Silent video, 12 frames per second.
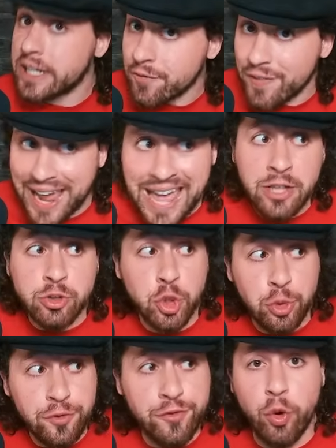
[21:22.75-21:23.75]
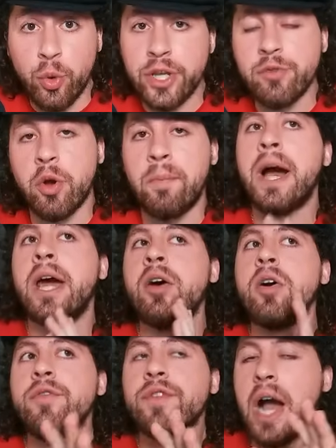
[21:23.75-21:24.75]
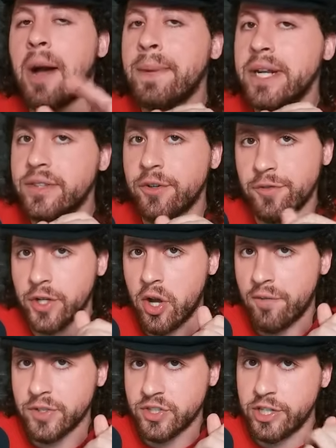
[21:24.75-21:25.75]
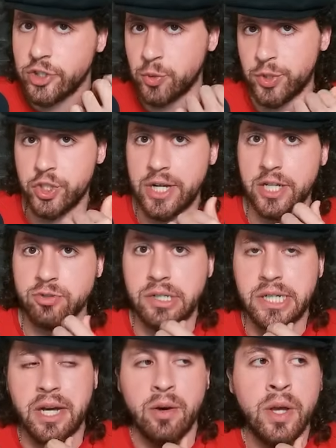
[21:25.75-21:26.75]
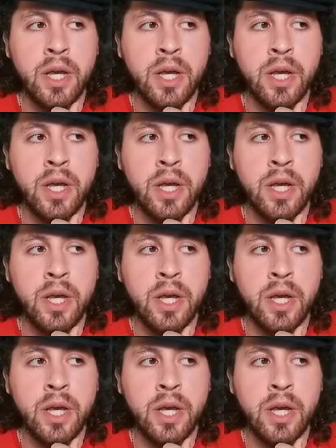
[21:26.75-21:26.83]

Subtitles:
If I had 240 Romanov, I'm in a different conversation with you guys right now.